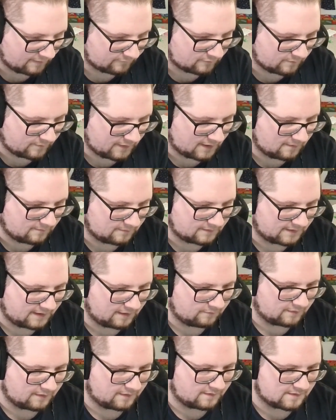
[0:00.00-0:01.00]
to be able to get
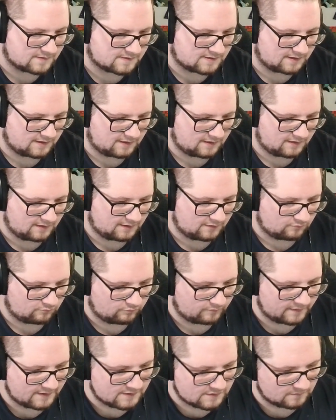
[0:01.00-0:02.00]
rid of this thing in a
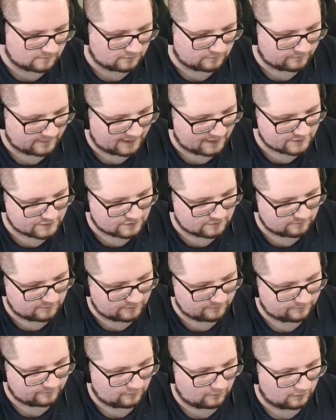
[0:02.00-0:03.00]
reasonable fashion
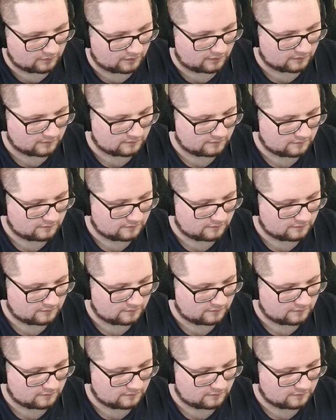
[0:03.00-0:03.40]
before,